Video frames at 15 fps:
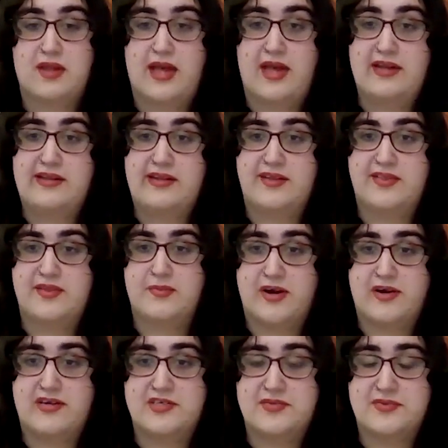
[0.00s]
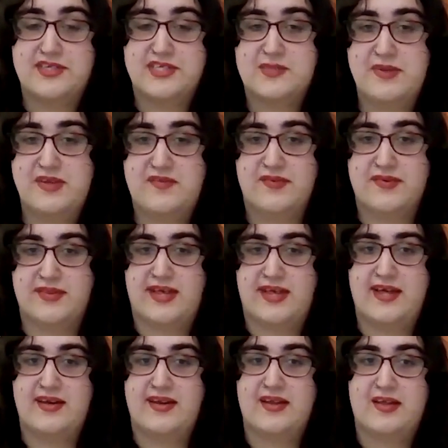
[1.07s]
actually the margins really speak for
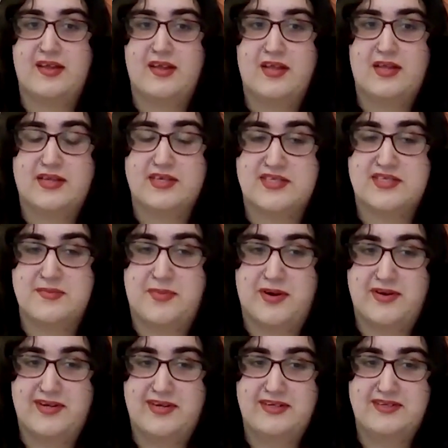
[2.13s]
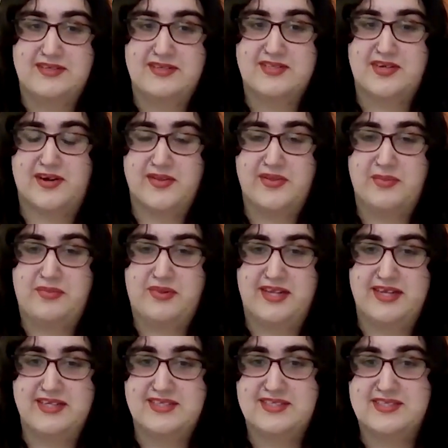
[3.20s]
that, because the margins are the
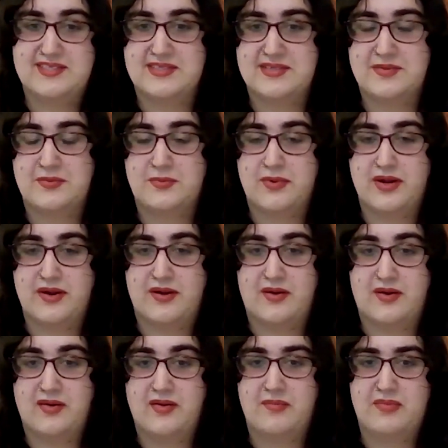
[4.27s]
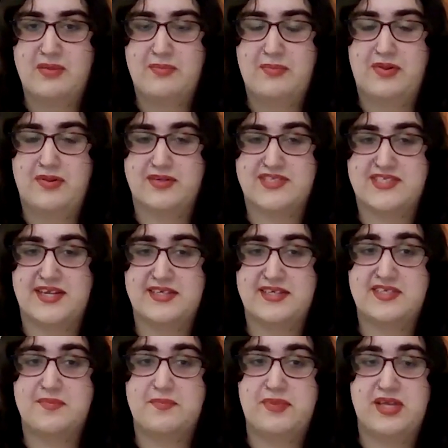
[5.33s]
place where people are
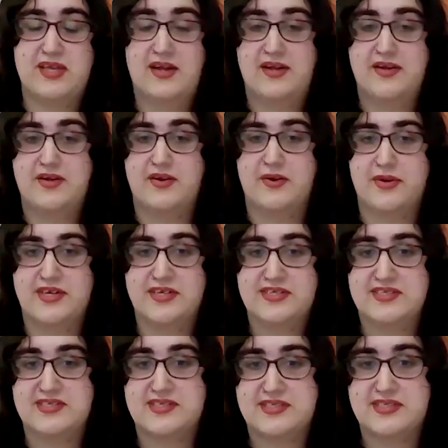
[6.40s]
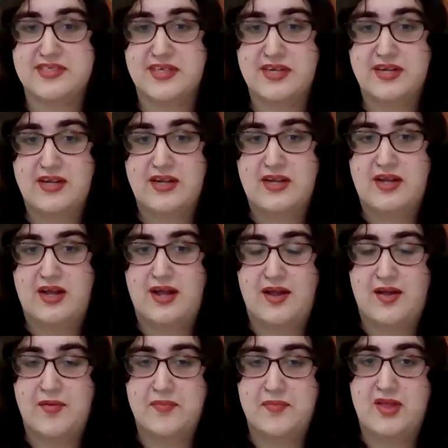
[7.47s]
sent to be unnoticed,
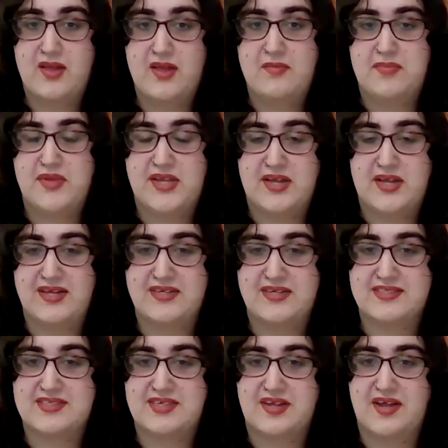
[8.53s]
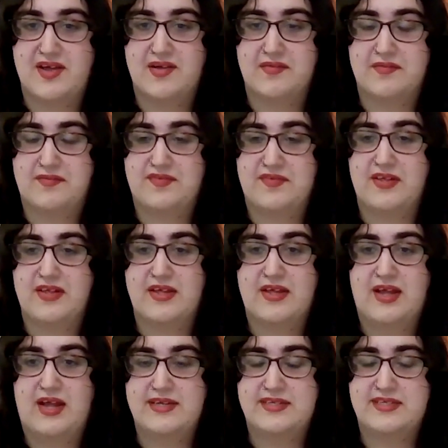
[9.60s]
because of
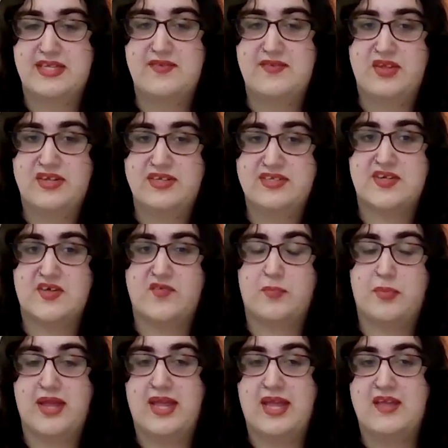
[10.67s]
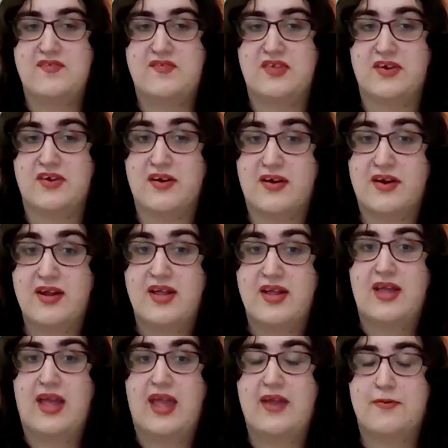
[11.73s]
a deviance of behavior,
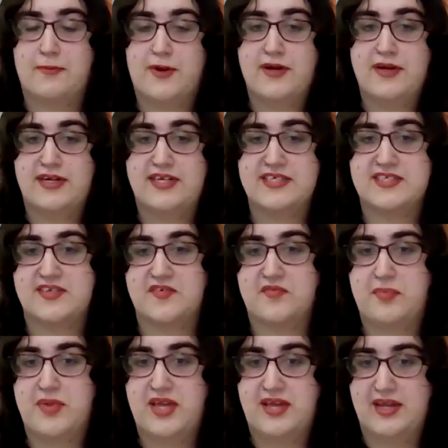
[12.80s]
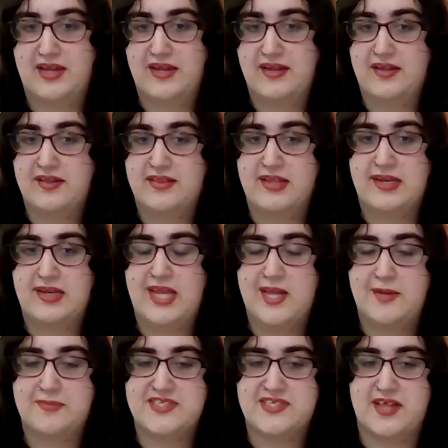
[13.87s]
a wrongness of being that
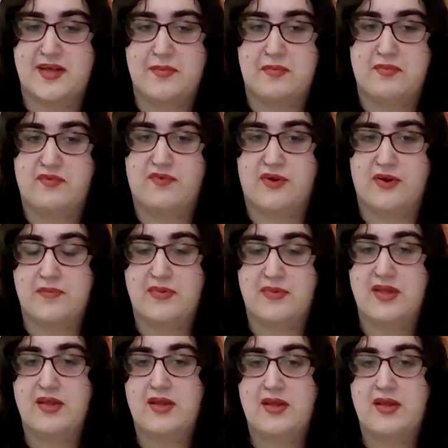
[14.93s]
keeps them from